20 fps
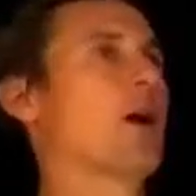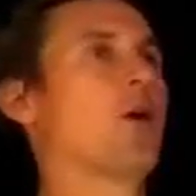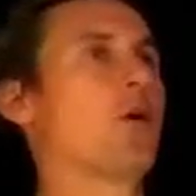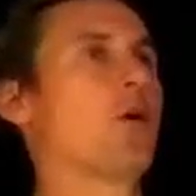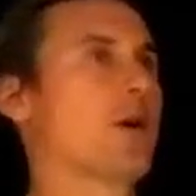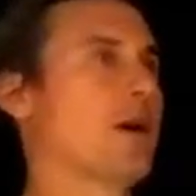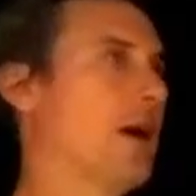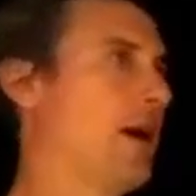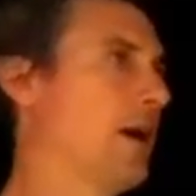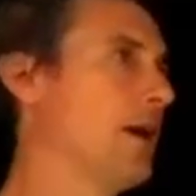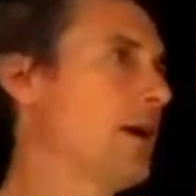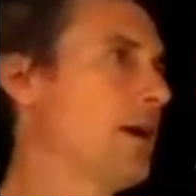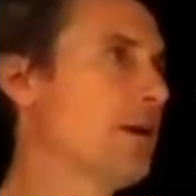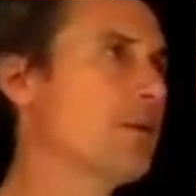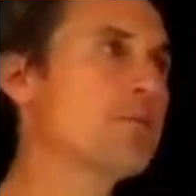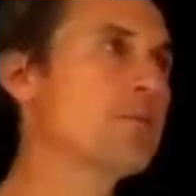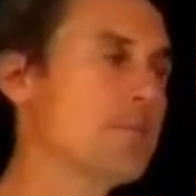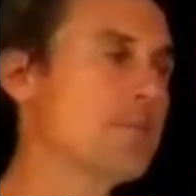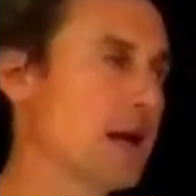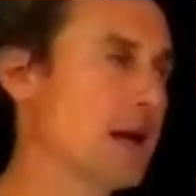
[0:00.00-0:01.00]

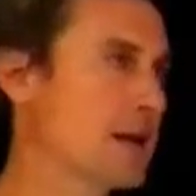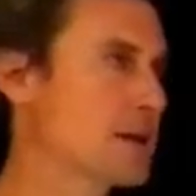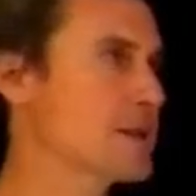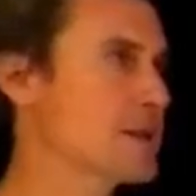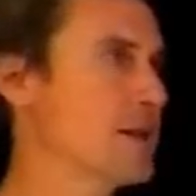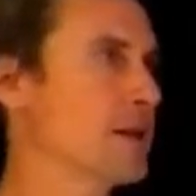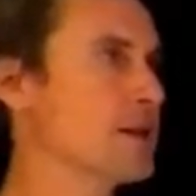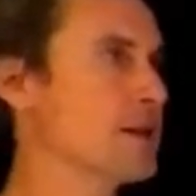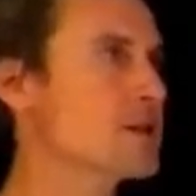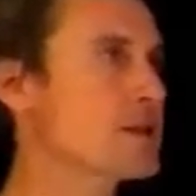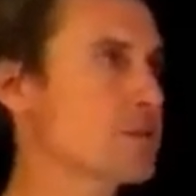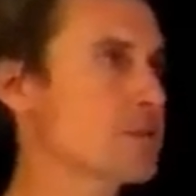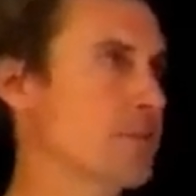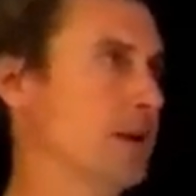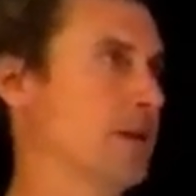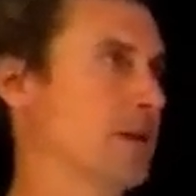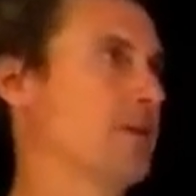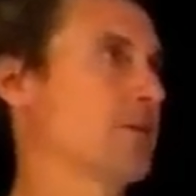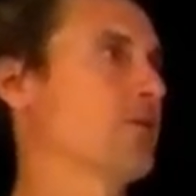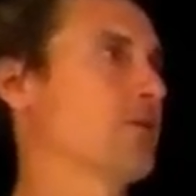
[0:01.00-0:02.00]
okay, makes sense,
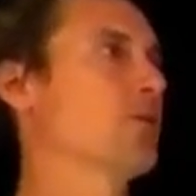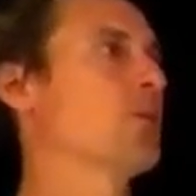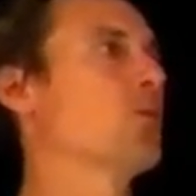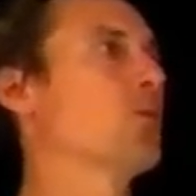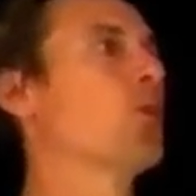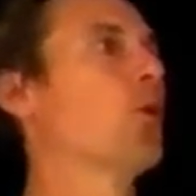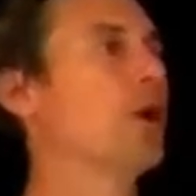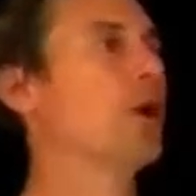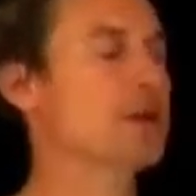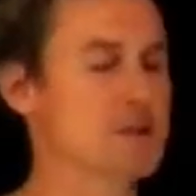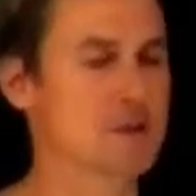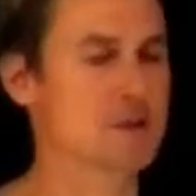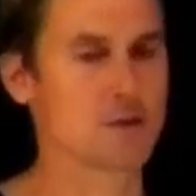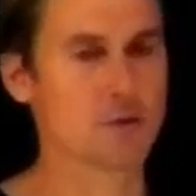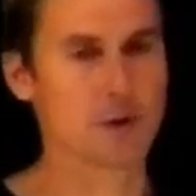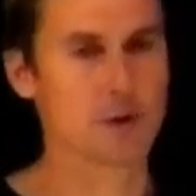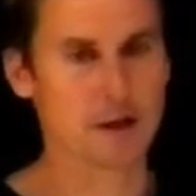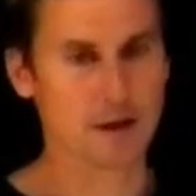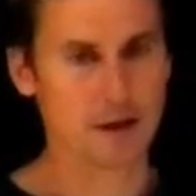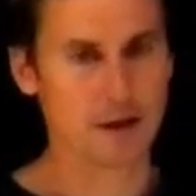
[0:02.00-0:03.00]
but what is it
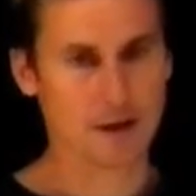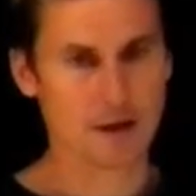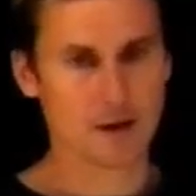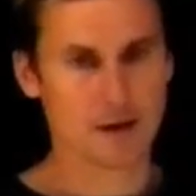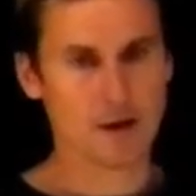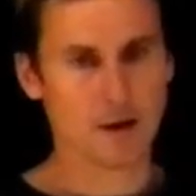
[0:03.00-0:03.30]
really?